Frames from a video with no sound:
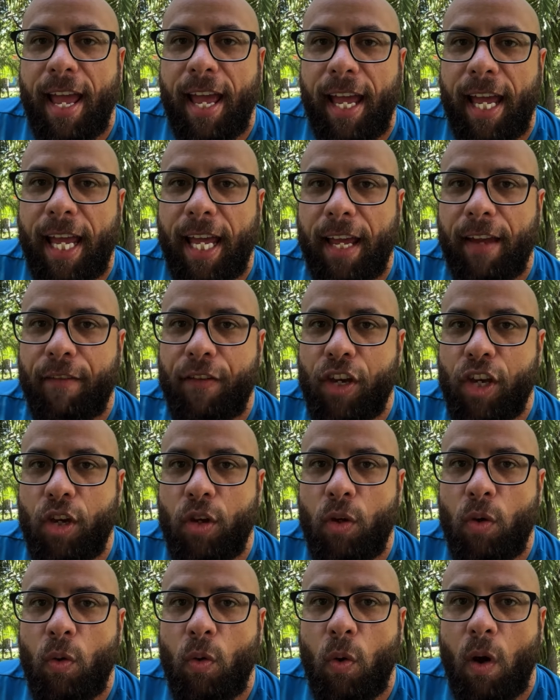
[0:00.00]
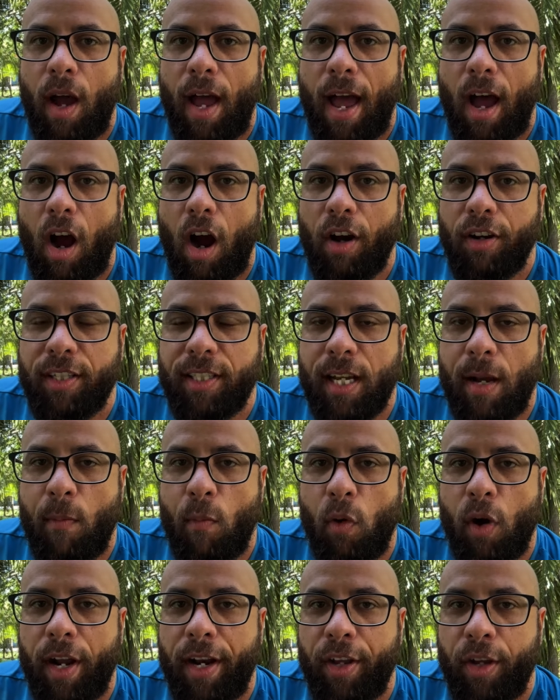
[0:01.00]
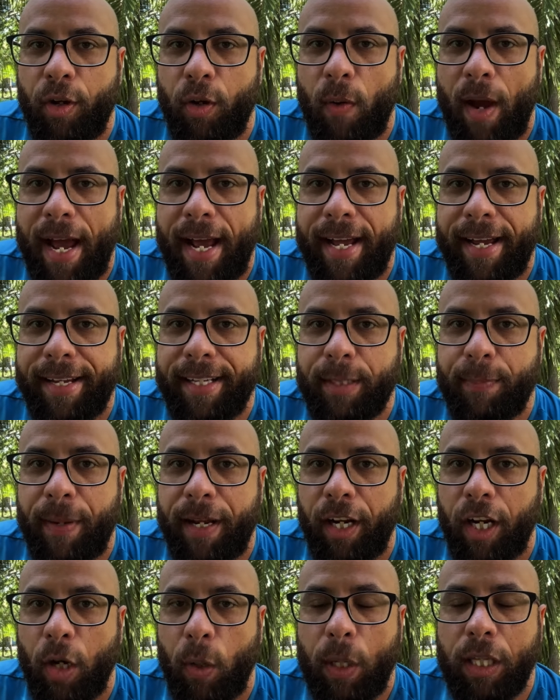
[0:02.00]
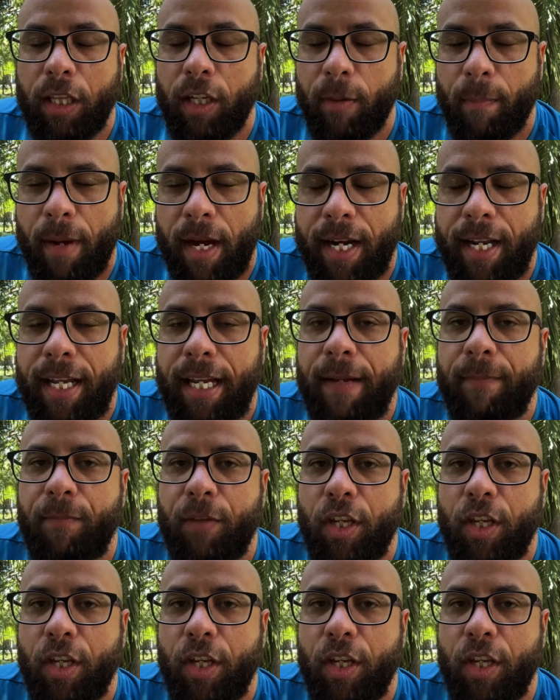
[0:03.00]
If you are someone who has been good with your money,